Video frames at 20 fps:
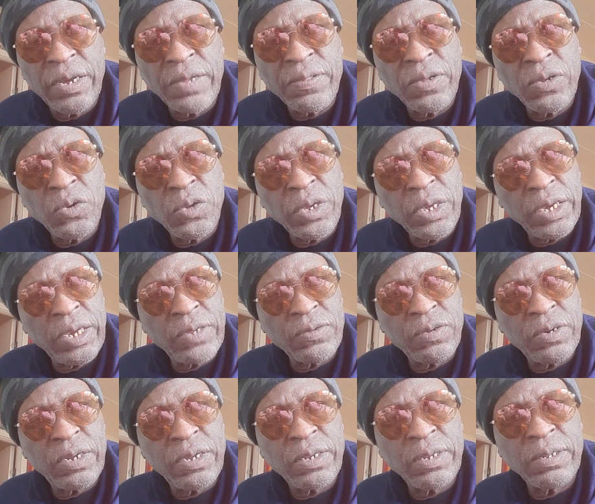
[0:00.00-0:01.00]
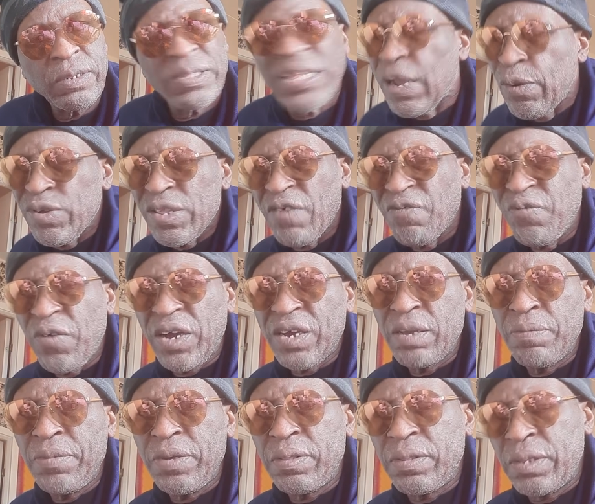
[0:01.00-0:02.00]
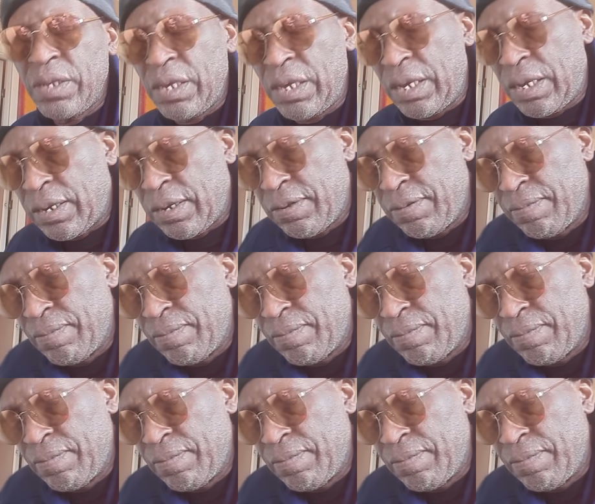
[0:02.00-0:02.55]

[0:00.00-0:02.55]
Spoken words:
I said, no, you can't do that. That was a fucking mistake.